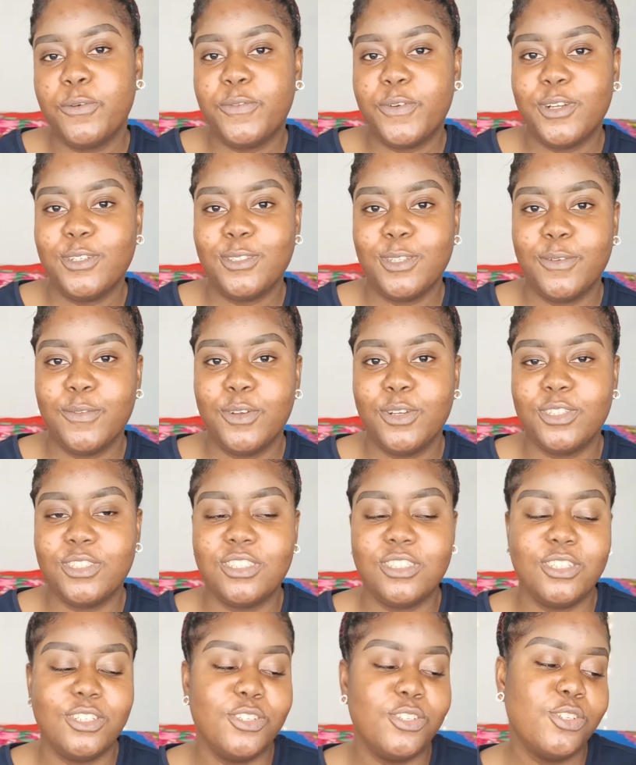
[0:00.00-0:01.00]
first of all,
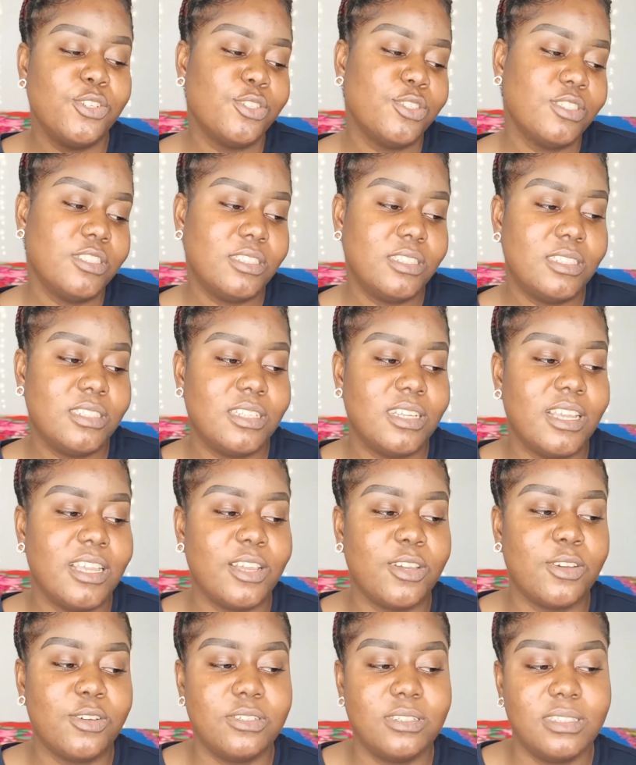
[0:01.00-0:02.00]
she used a
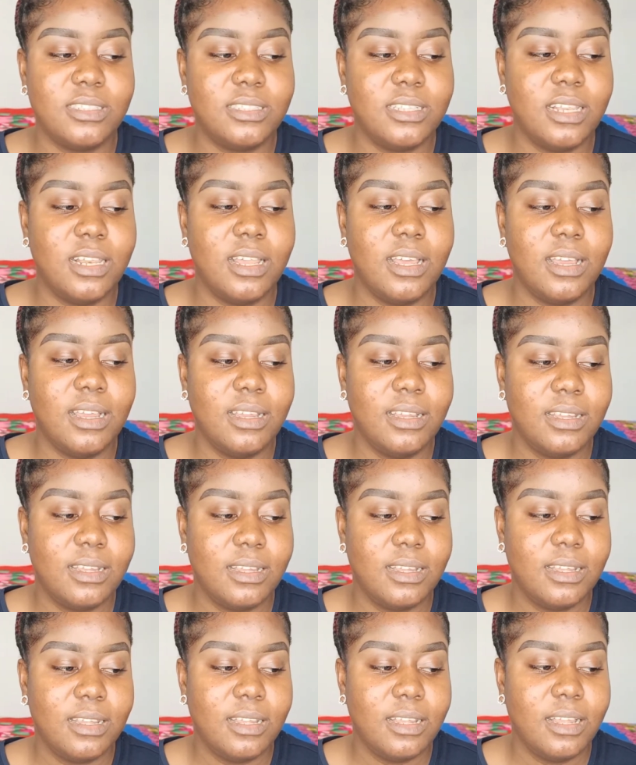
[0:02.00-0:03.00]
concealer
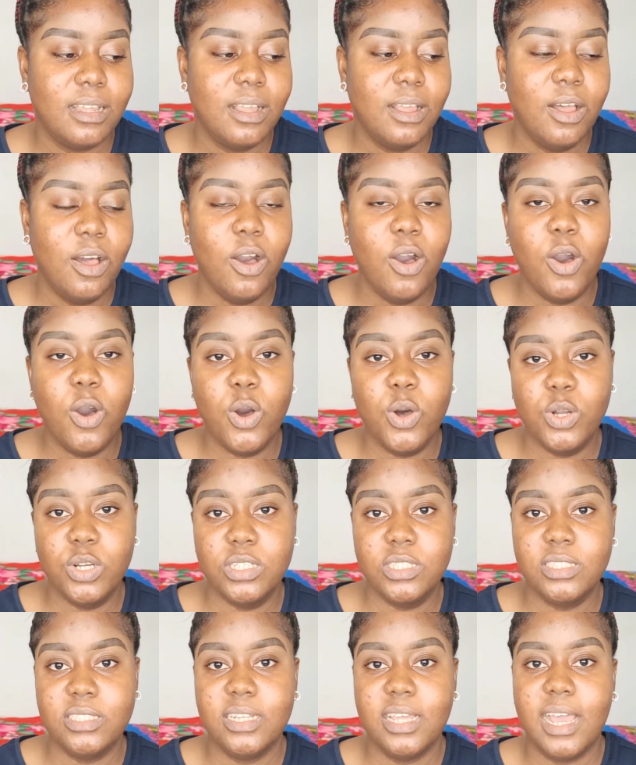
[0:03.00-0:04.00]

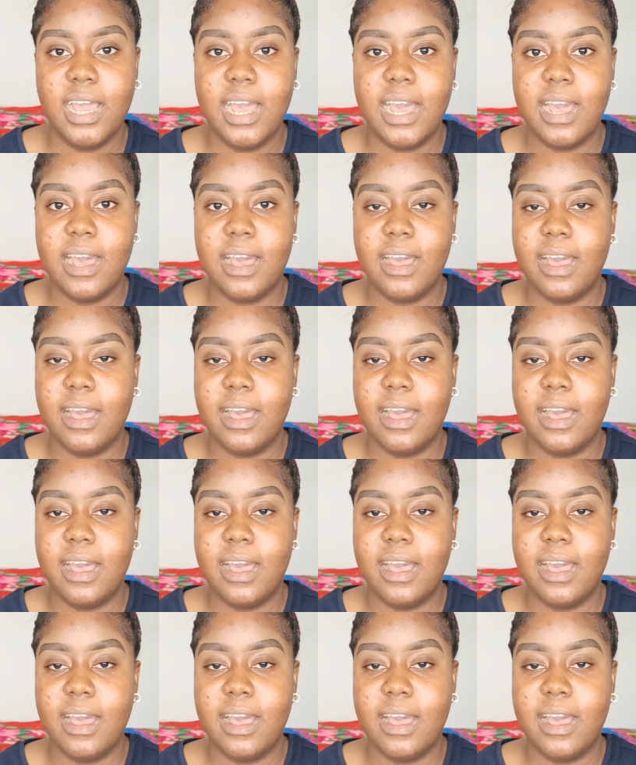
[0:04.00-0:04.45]
on her